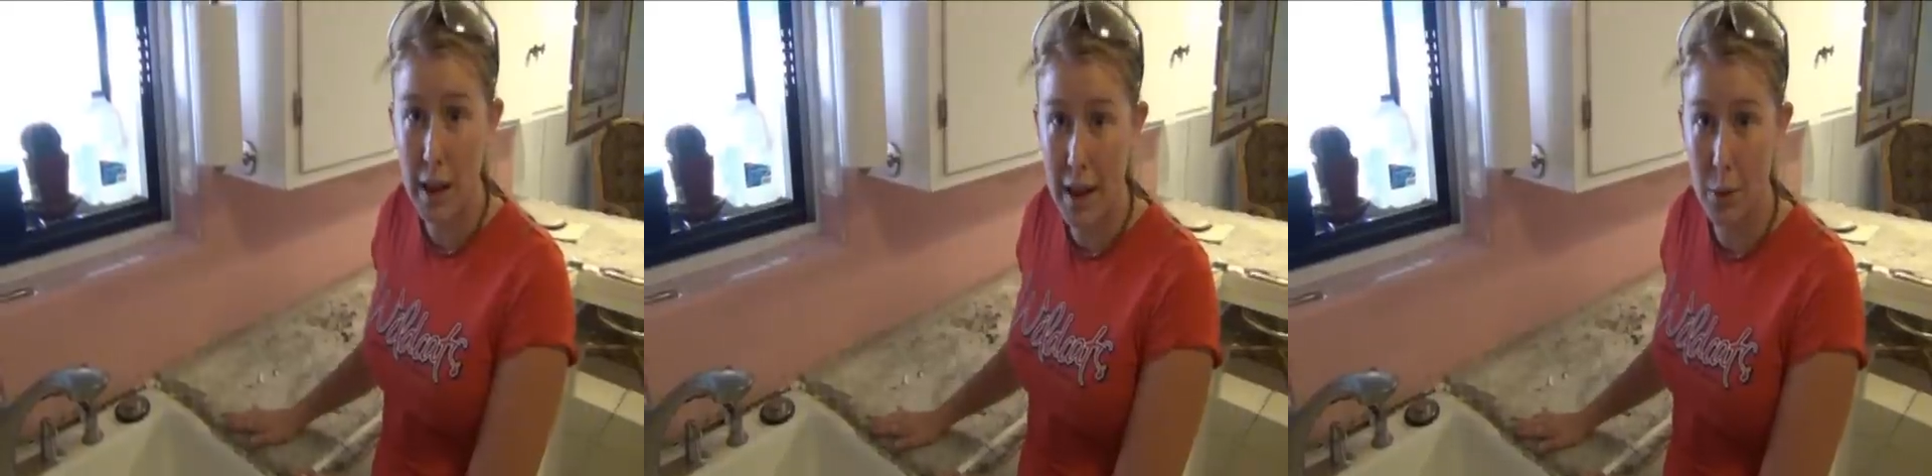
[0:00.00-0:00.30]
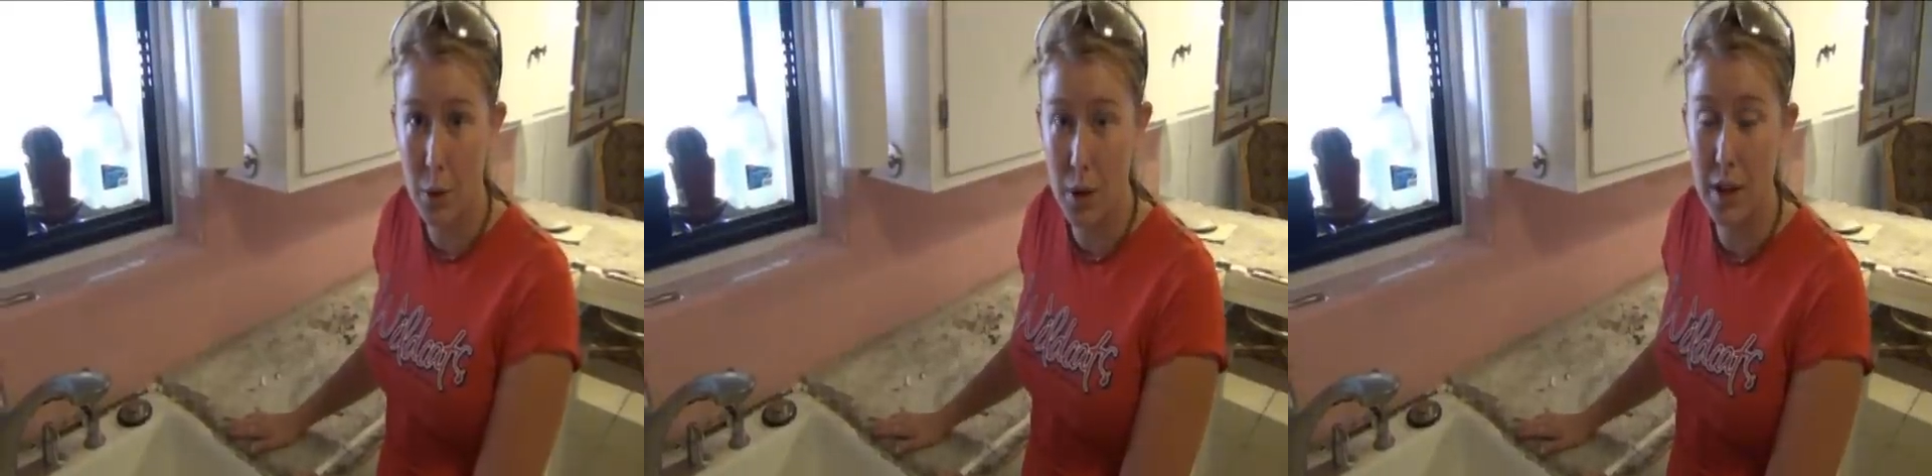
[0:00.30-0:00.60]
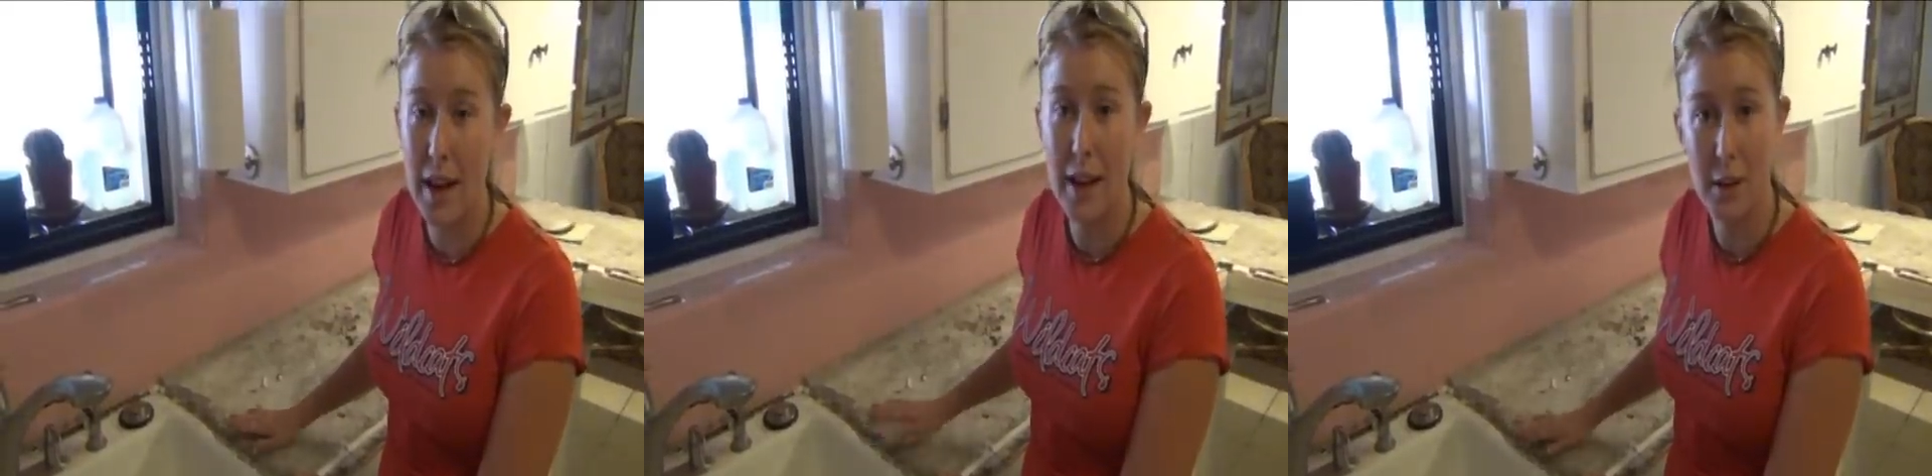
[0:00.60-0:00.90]

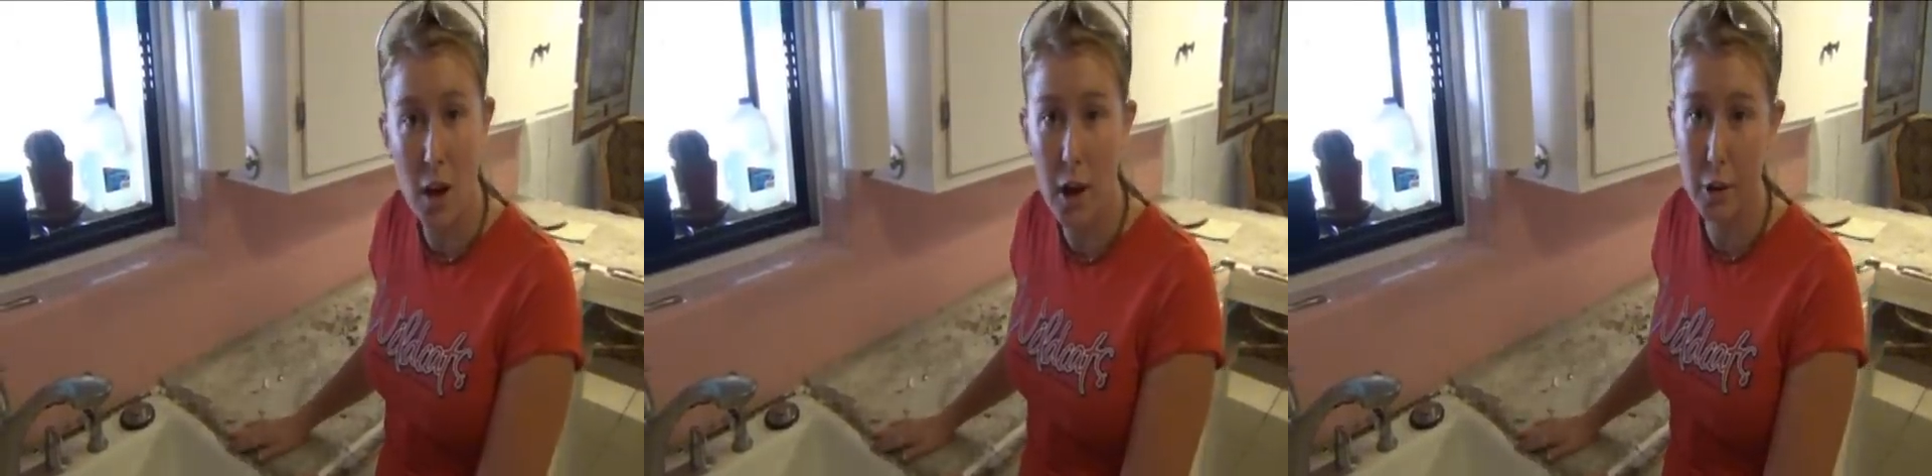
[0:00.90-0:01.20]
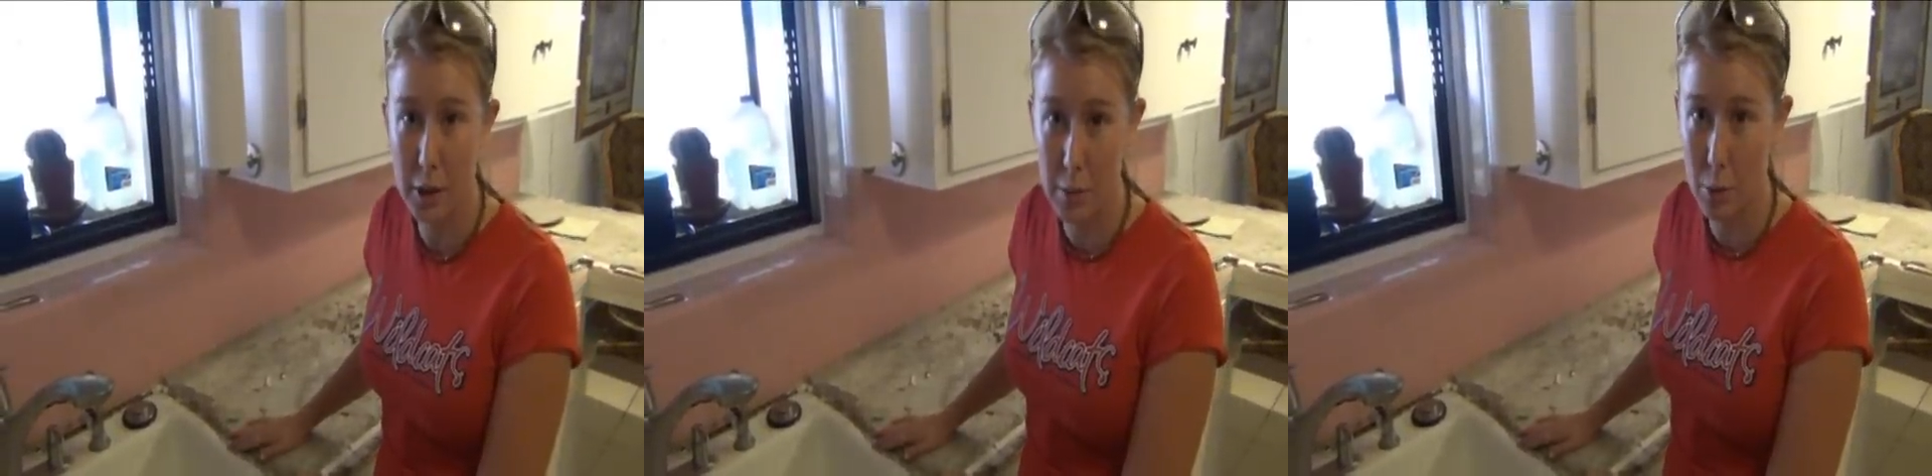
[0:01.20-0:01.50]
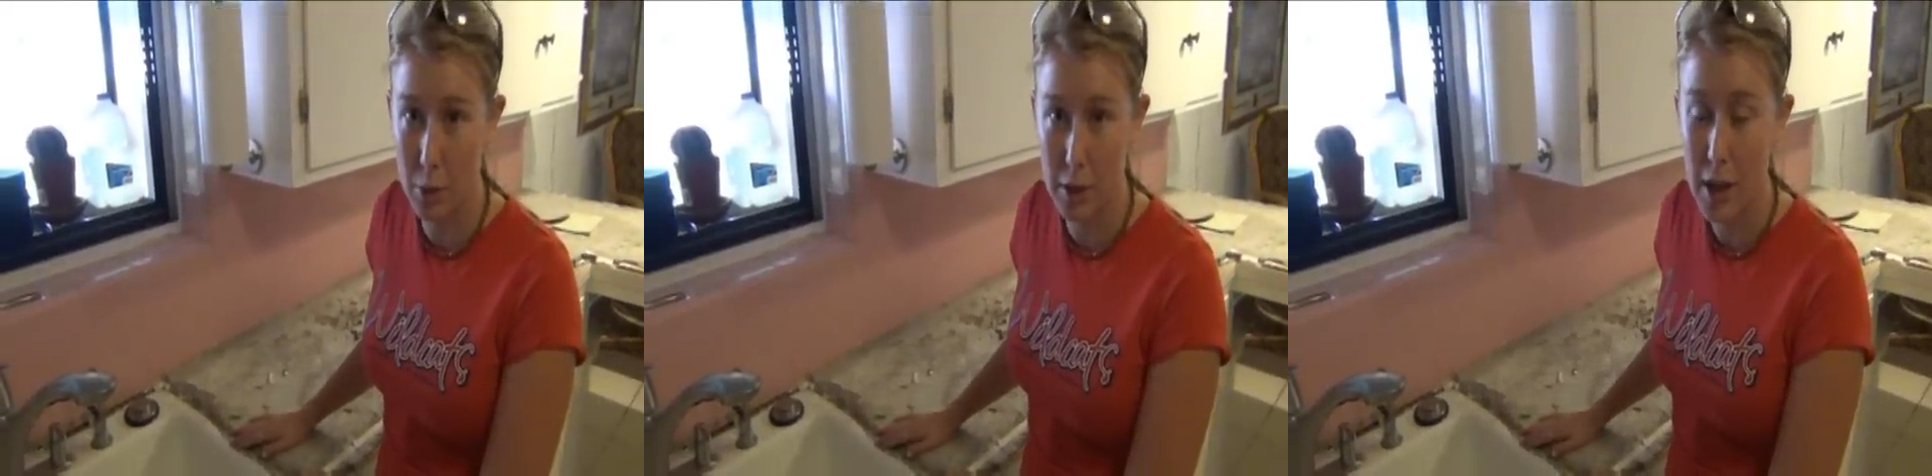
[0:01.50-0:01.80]
plywood and concrete
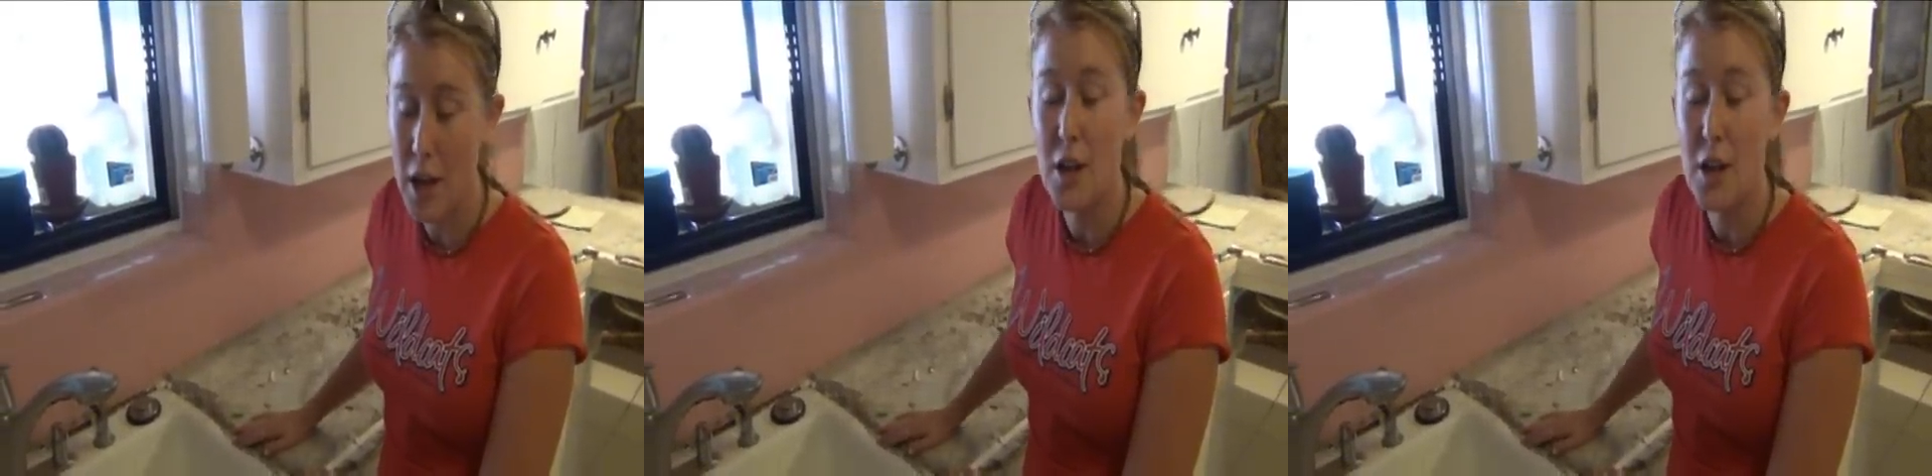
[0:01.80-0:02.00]
board